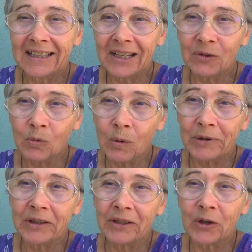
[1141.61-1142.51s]
give a
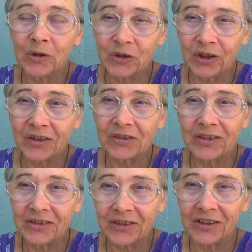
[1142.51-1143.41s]
woman her just
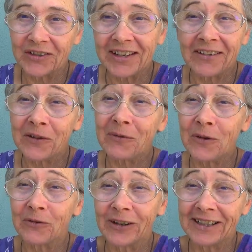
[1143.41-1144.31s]
desserts. I don't know if
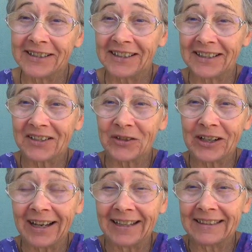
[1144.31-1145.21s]
you've run into this or
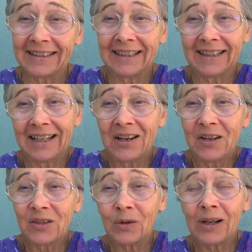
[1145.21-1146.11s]
not.
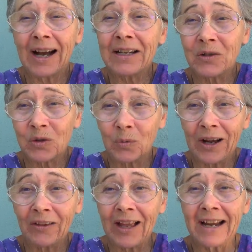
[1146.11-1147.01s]
So a guy who's
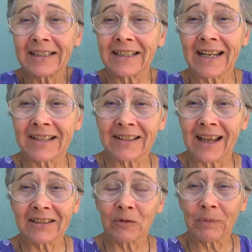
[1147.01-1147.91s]
well liked and has
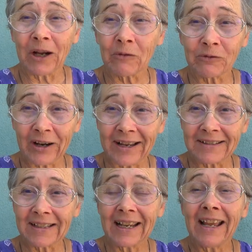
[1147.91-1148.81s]
lots of male
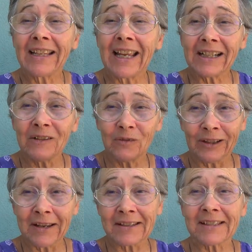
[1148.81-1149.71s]
friends can
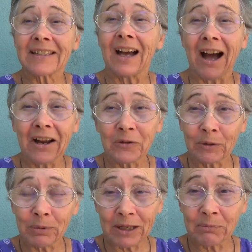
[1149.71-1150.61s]
enlist
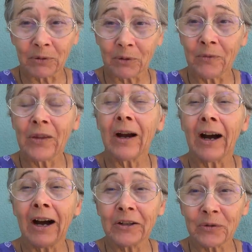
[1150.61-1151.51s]
100 people,
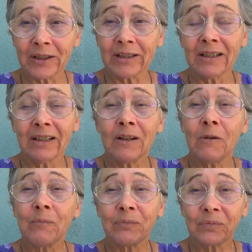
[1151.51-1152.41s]
100
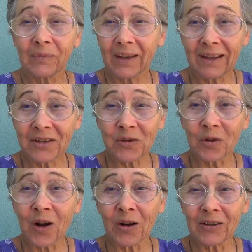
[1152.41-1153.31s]

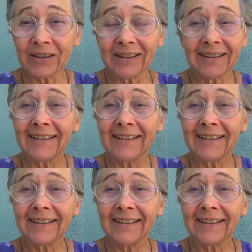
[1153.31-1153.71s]
strong,